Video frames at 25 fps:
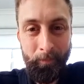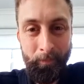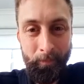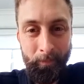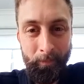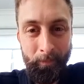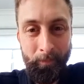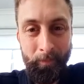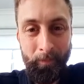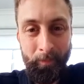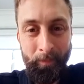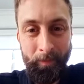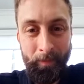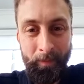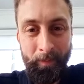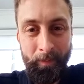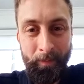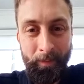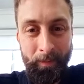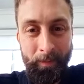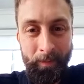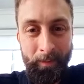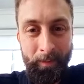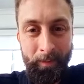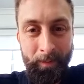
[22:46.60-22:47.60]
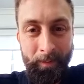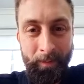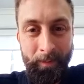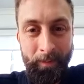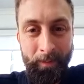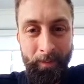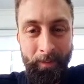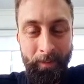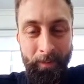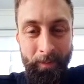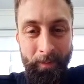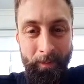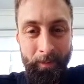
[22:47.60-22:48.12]

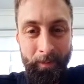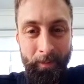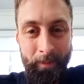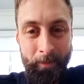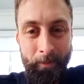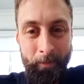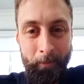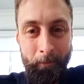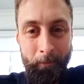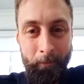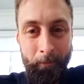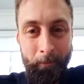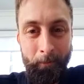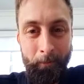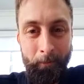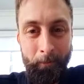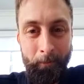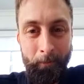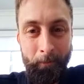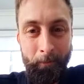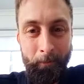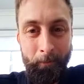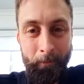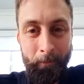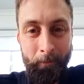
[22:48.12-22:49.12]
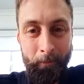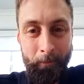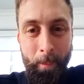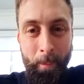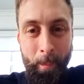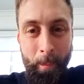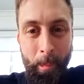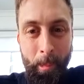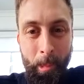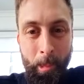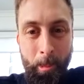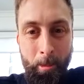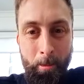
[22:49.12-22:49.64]

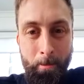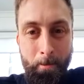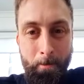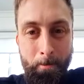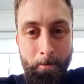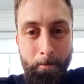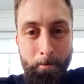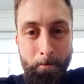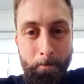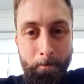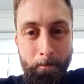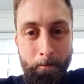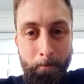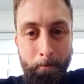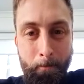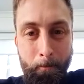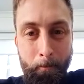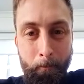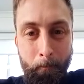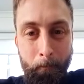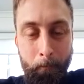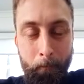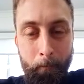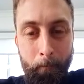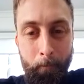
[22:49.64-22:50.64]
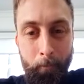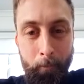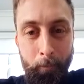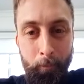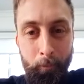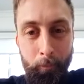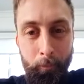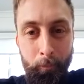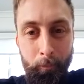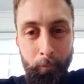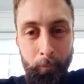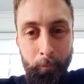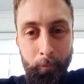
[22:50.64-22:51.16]

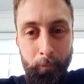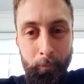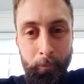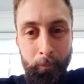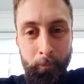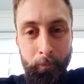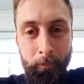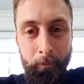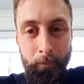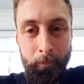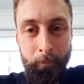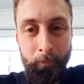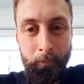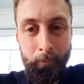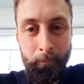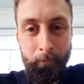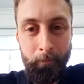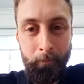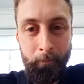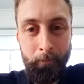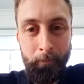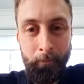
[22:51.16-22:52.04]
(not speaking)